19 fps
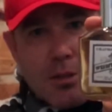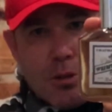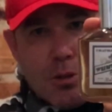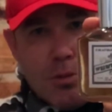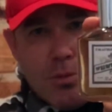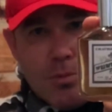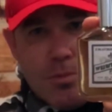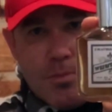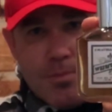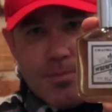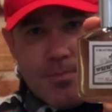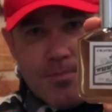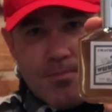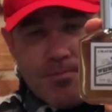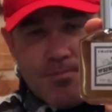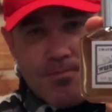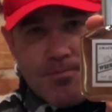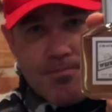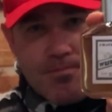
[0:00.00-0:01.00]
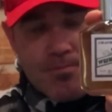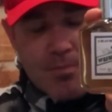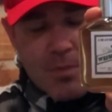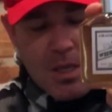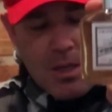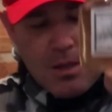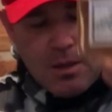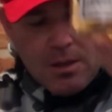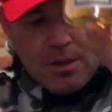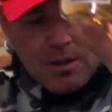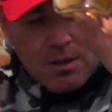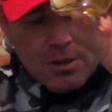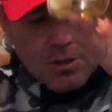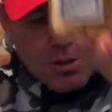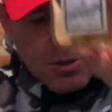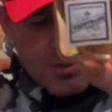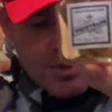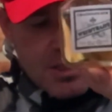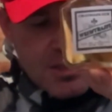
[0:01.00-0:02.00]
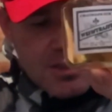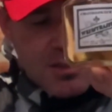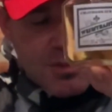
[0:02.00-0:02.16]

Lux. So this is